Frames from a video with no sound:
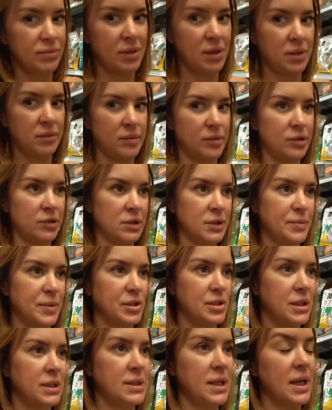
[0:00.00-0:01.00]
bought bowls, but
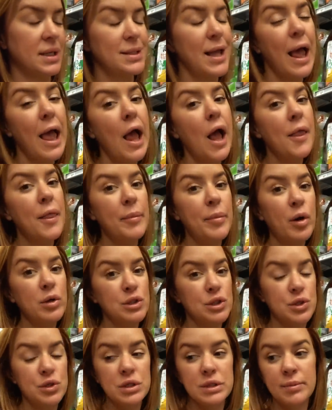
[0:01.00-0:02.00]
she says the bowls
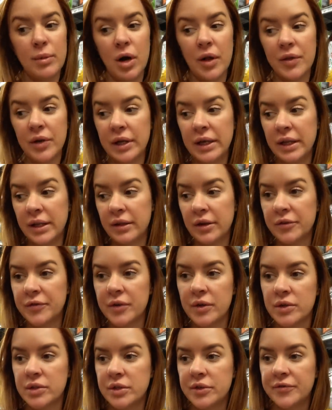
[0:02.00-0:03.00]
are too small. They're eating their
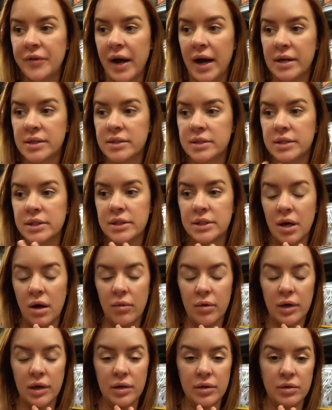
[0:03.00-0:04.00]
food too fast. So
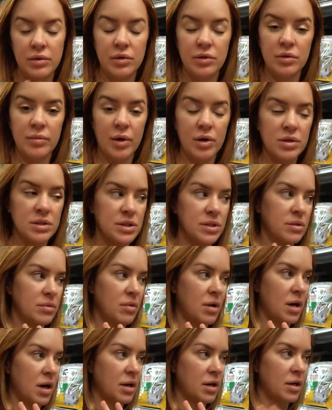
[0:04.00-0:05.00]
we're gonna do new bowls, new
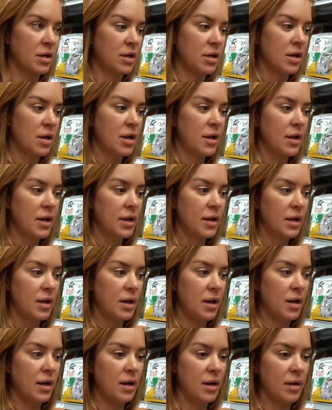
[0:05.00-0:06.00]
water. See?
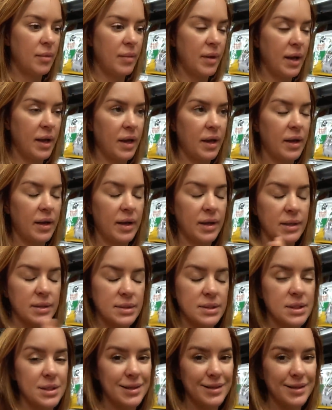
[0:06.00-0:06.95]
Um, and